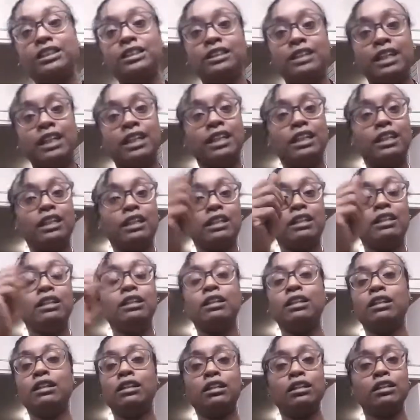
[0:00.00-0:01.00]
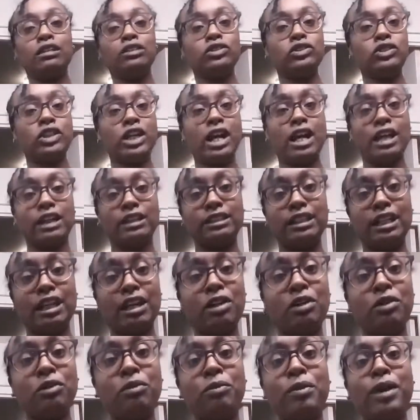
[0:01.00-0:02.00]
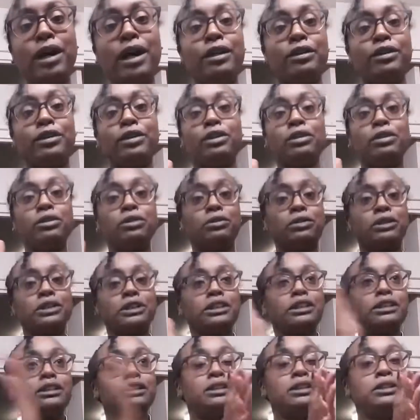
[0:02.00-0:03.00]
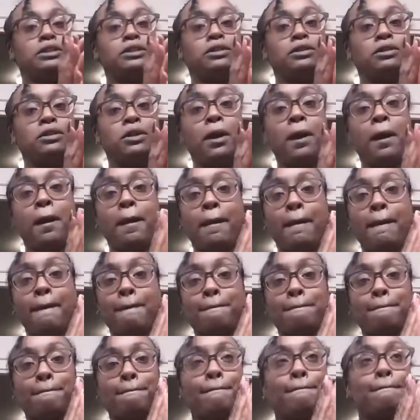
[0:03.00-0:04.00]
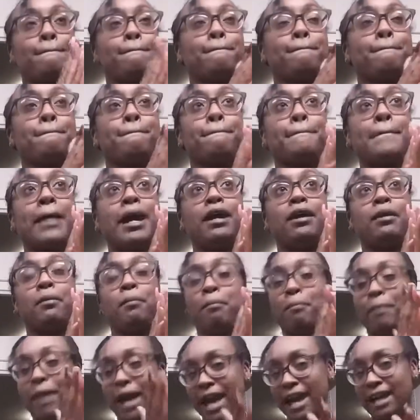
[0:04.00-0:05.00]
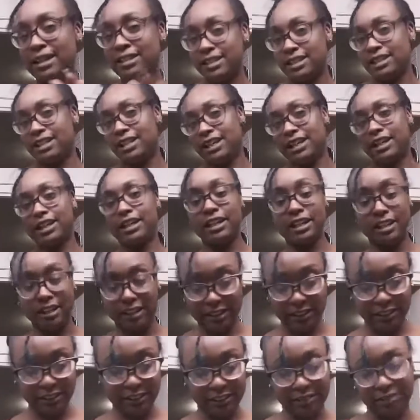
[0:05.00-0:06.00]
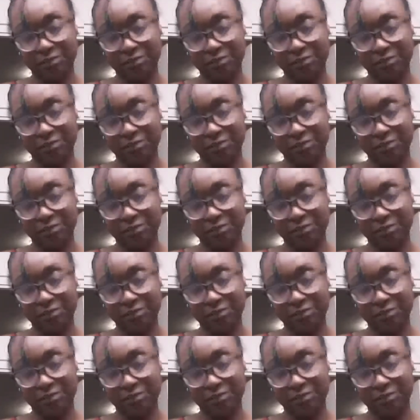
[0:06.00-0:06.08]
yanking tracks out while the glue is still matte to your head.